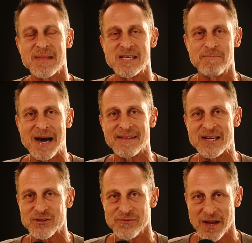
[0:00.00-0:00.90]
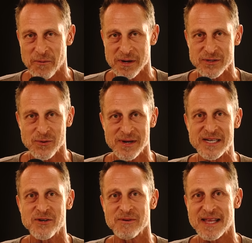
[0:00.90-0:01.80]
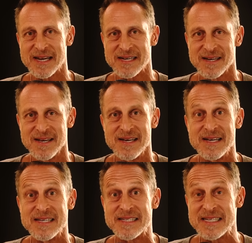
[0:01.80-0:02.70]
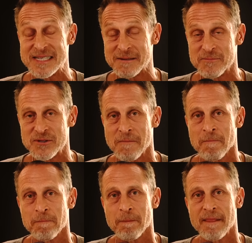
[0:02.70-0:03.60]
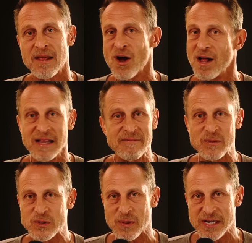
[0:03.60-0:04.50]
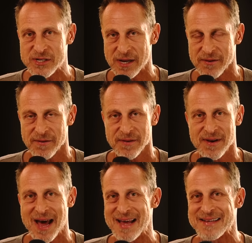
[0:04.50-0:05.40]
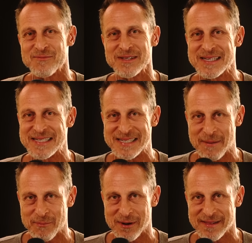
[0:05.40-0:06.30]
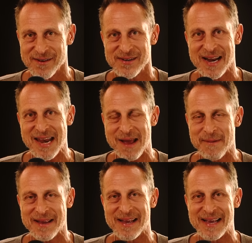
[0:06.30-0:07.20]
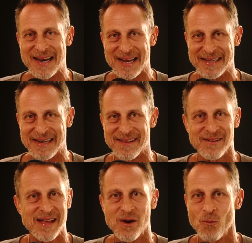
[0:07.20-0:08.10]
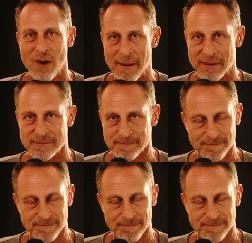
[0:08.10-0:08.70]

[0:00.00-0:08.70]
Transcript: These biological networks or interrelated systems that all influence one each other. They're not really separate. They're dynamic and connected. They're like a web.